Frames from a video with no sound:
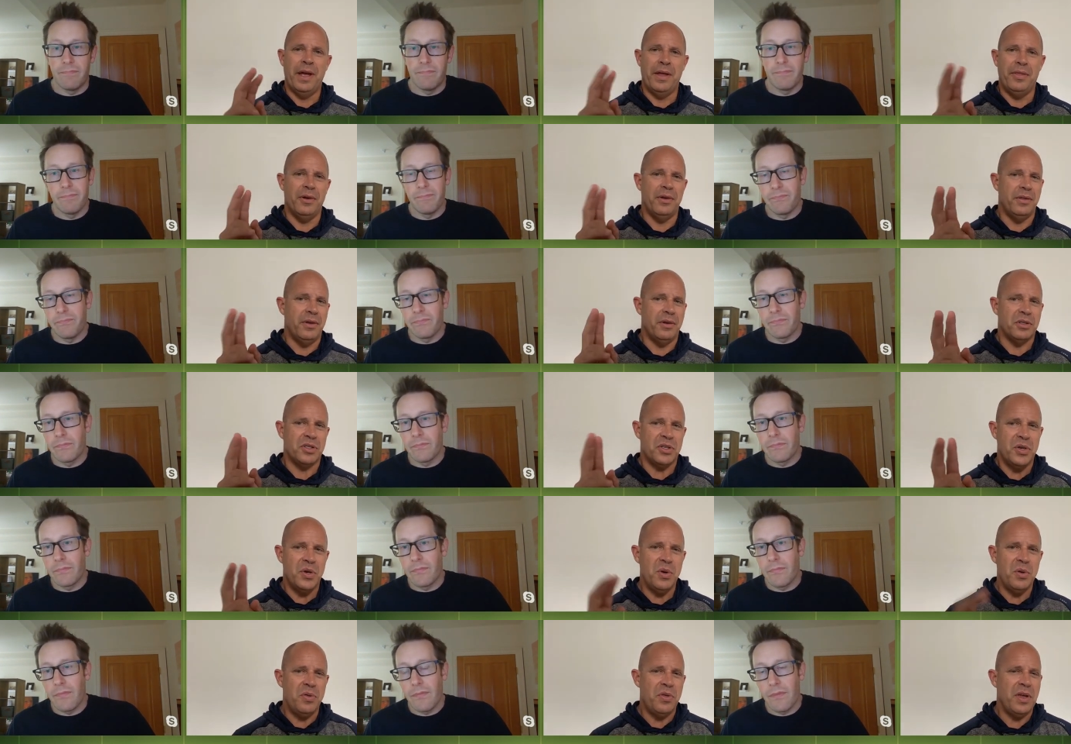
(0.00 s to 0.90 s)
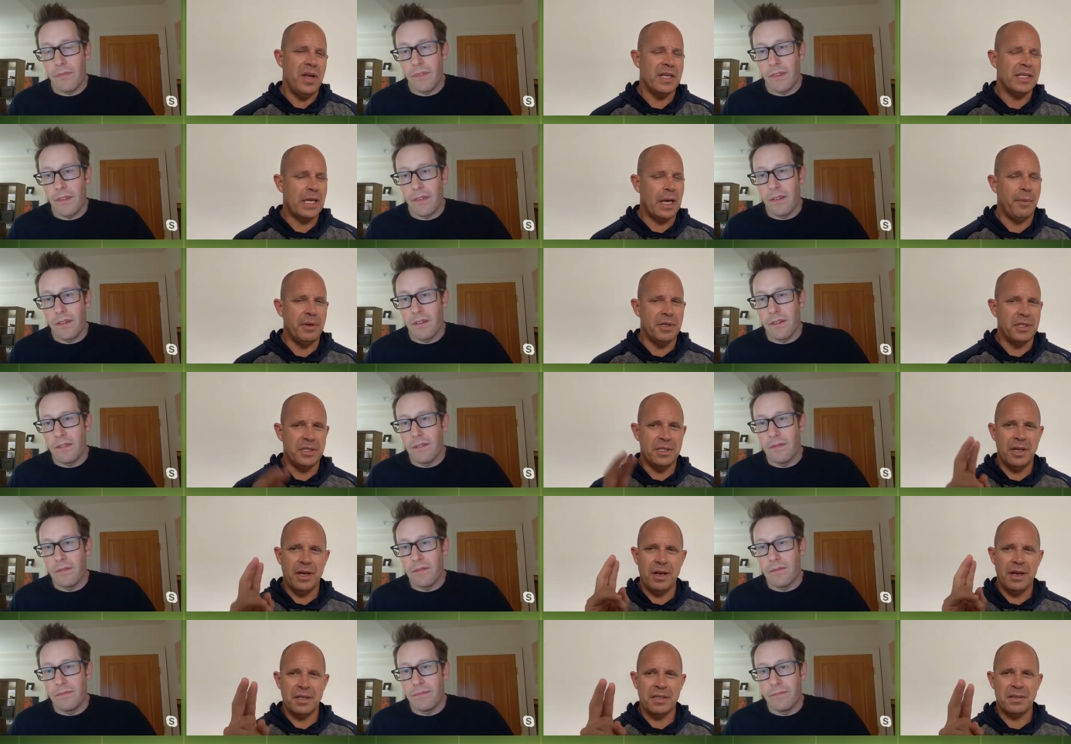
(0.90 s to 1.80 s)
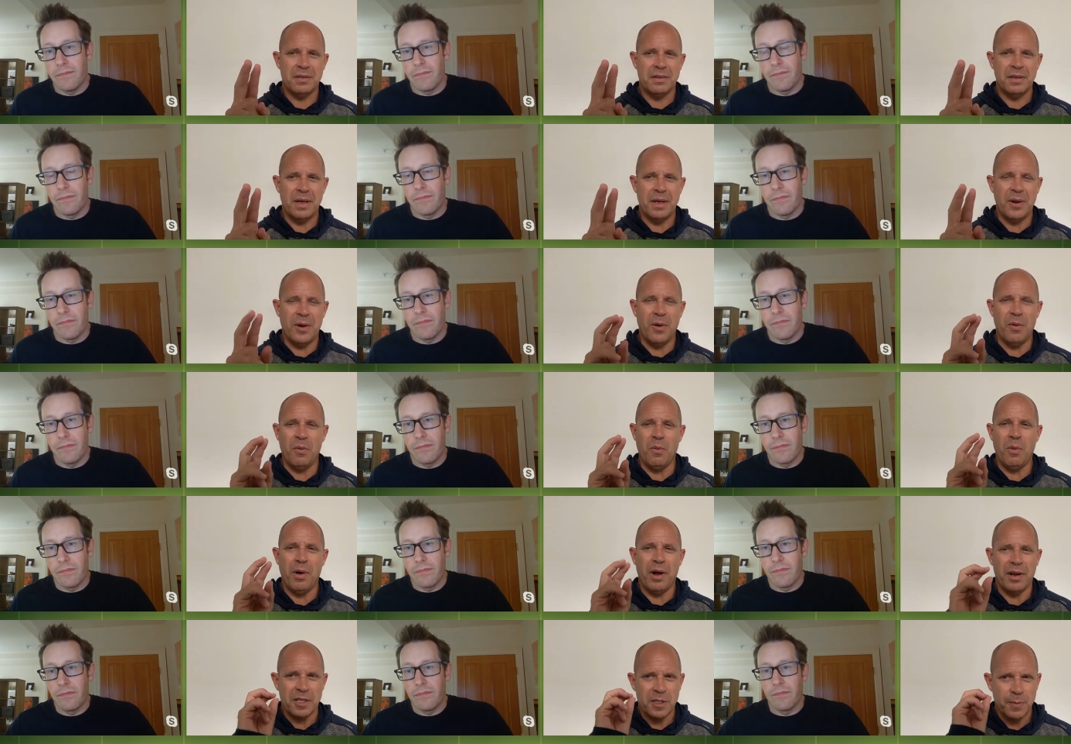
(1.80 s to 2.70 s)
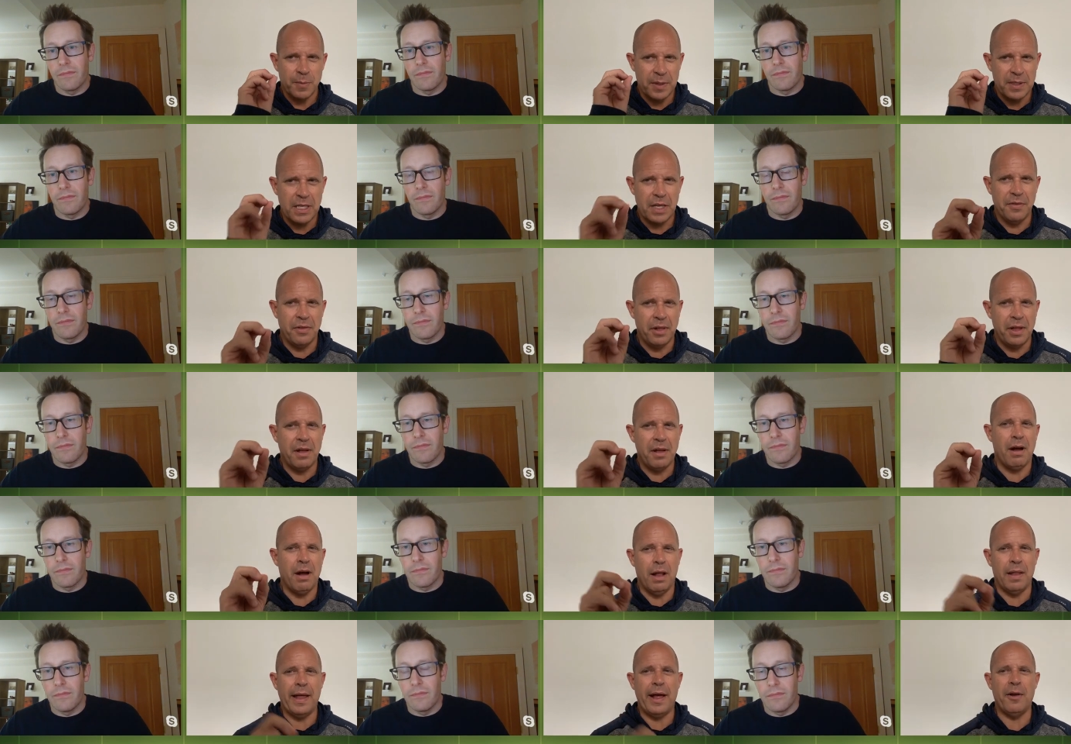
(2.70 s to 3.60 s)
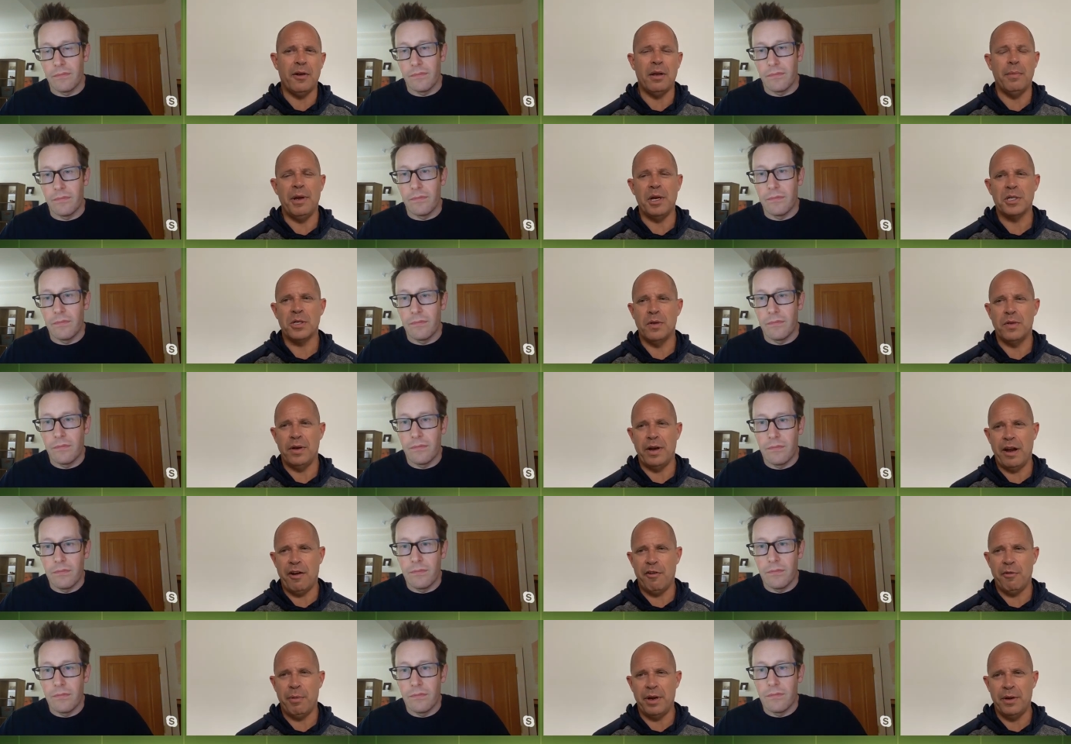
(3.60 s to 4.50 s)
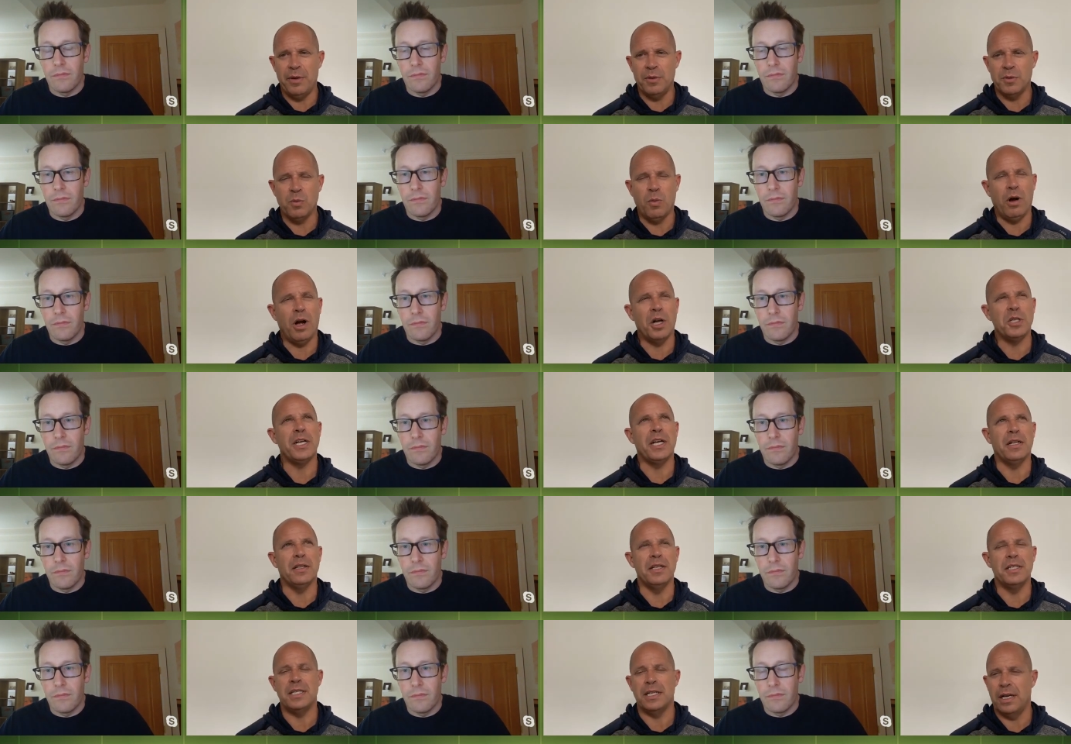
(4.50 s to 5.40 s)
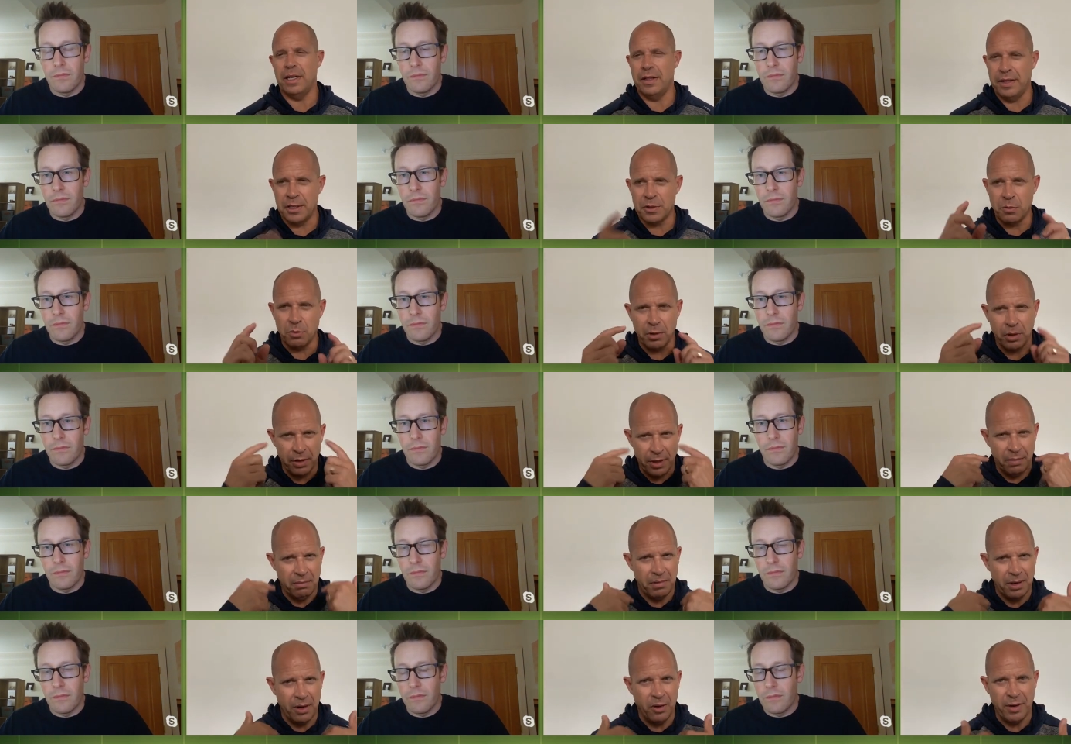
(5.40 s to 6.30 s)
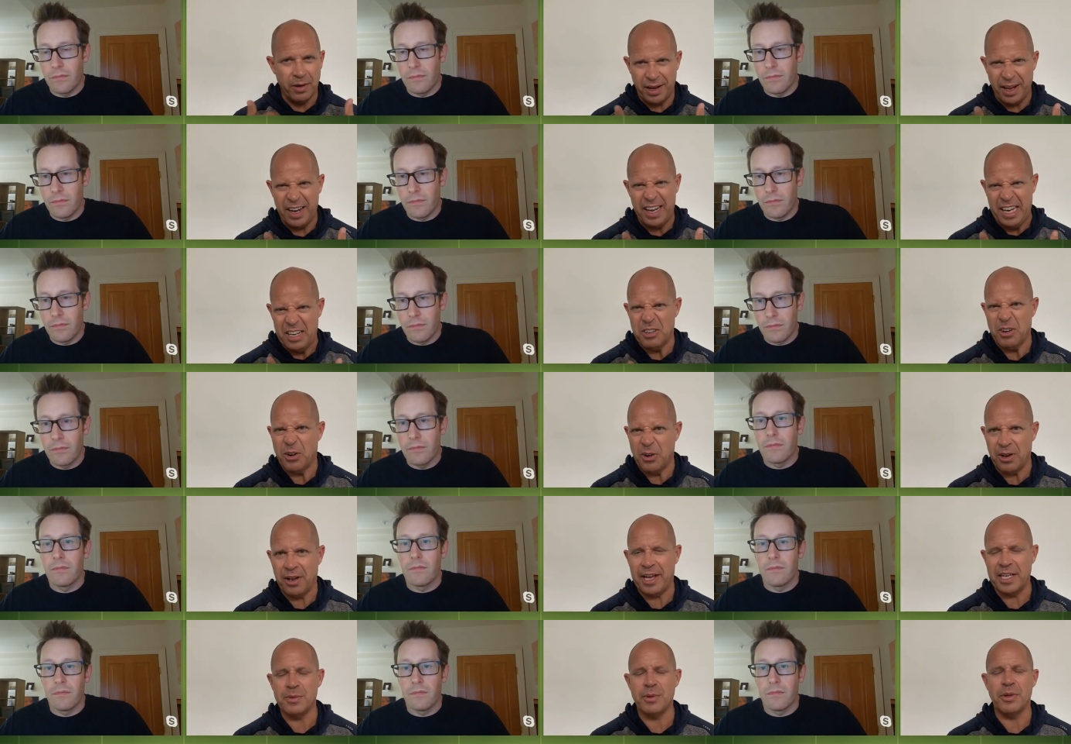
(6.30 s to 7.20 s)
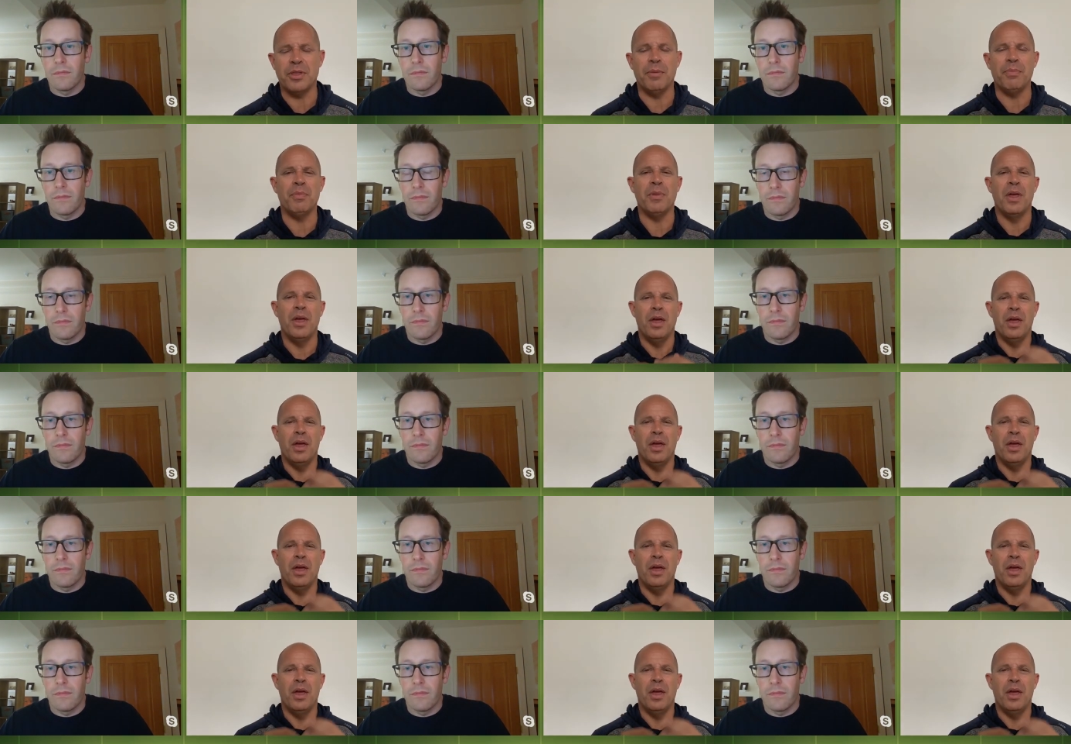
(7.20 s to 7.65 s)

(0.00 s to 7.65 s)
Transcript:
Speaker 1: And there's two things I would just, you know, want to specifically call out to make sure that everybody who's watching and listening to this really, you know, kind of internalize with them.